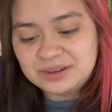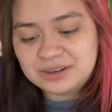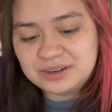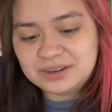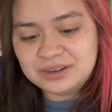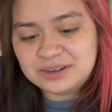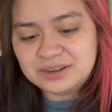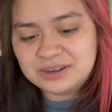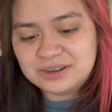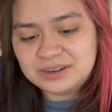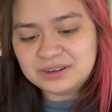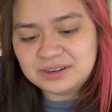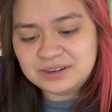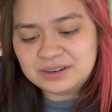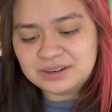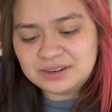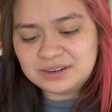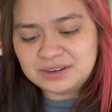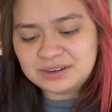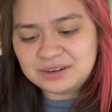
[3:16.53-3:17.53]

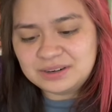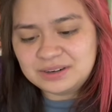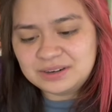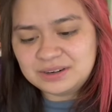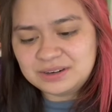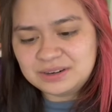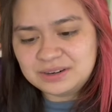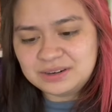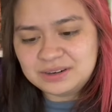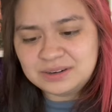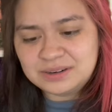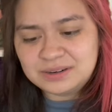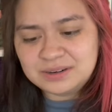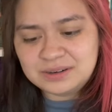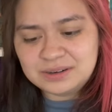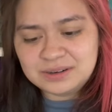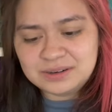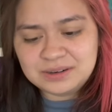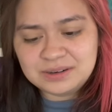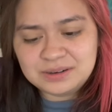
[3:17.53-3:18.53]

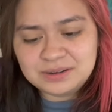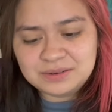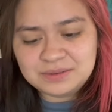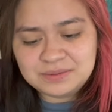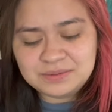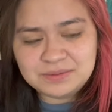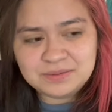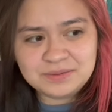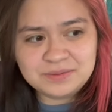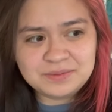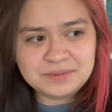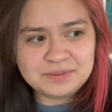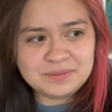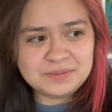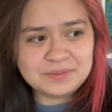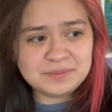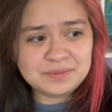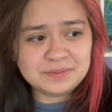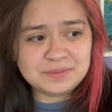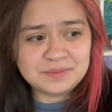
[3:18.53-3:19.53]

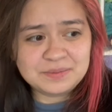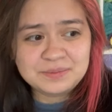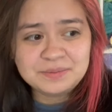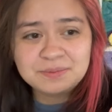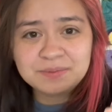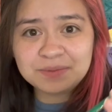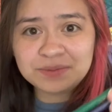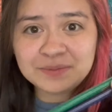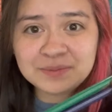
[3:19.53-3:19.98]
Nobody speaks.